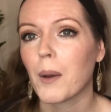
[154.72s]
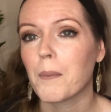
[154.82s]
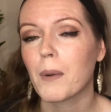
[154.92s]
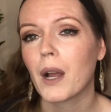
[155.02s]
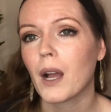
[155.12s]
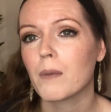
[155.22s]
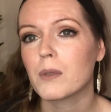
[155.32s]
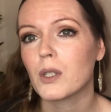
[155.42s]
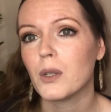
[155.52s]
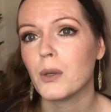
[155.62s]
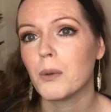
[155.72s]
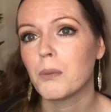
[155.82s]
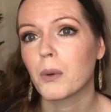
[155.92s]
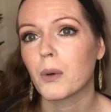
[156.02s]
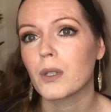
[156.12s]
Perhaps you
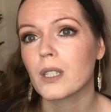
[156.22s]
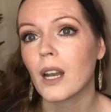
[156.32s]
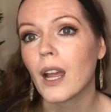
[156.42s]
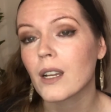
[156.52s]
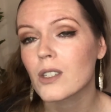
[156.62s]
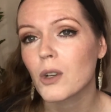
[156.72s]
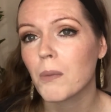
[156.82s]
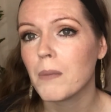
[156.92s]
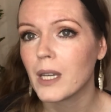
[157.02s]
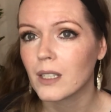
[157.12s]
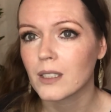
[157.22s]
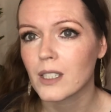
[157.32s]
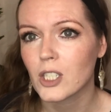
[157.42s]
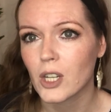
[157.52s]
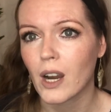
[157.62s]
brought an extra meal to
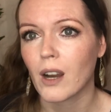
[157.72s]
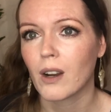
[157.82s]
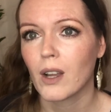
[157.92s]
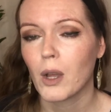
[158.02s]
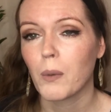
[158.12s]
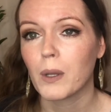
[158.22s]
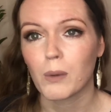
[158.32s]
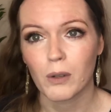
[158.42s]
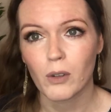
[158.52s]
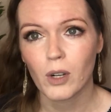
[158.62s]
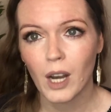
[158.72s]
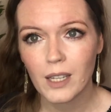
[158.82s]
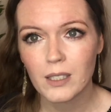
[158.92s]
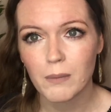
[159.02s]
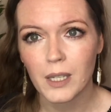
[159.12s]
share with one of your
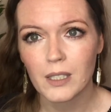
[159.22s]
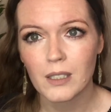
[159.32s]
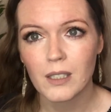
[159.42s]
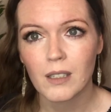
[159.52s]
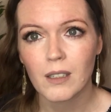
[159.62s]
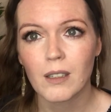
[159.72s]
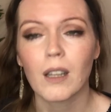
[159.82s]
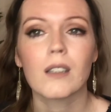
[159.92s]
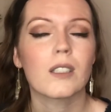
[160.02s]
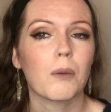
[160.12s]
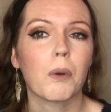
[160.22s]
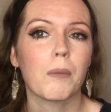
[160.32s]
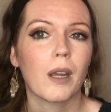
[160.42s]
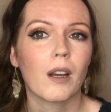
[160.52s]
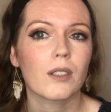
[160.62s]
classmates. Then someone
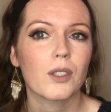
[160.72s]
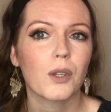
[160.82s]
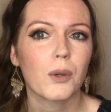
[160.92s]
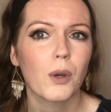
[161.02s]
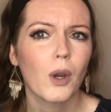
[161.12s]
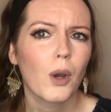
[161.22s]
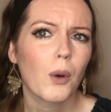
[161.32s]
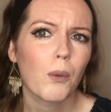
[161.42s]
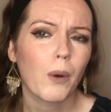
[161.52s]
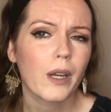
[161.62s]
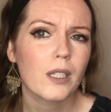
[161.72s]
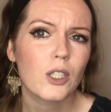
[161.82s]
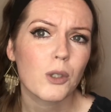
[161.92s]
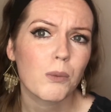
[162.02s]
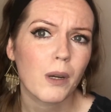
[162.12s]
may ask you, why did
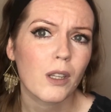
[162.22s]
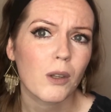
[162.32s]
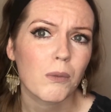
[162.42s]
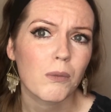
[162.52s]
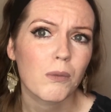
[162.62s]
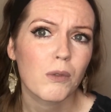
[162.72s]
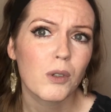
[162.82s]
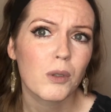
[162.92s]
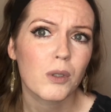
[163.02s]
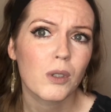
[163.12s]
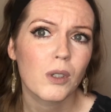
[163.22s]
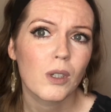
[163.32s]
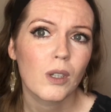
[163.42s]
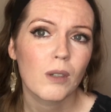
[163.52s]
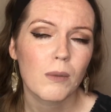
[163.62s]
you bring them food?
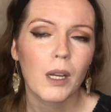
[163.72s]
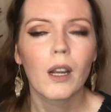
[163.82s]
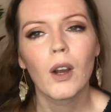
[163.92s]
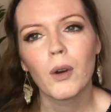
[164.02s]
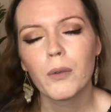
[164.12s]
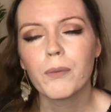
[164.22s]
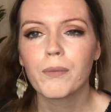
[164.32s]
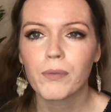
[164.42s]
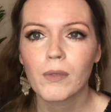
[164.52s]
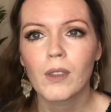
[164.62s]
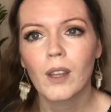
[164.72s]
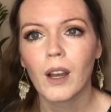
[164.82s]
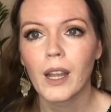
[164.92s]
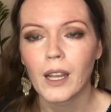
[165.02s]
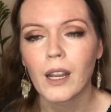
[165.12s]
You're like, oh, I
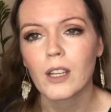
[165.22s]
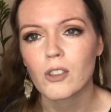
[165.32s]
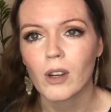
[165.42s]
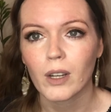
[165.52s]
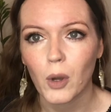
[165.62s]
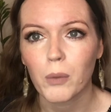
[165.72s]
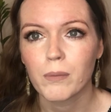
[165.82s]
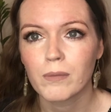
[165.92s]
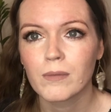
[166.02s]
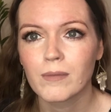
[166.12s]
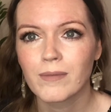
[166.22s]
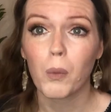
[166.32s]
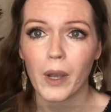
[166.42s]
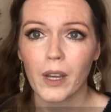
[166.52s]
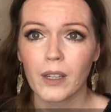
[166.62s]
had extra at home.
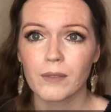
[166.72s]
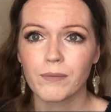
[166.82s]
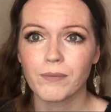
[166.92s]
Where?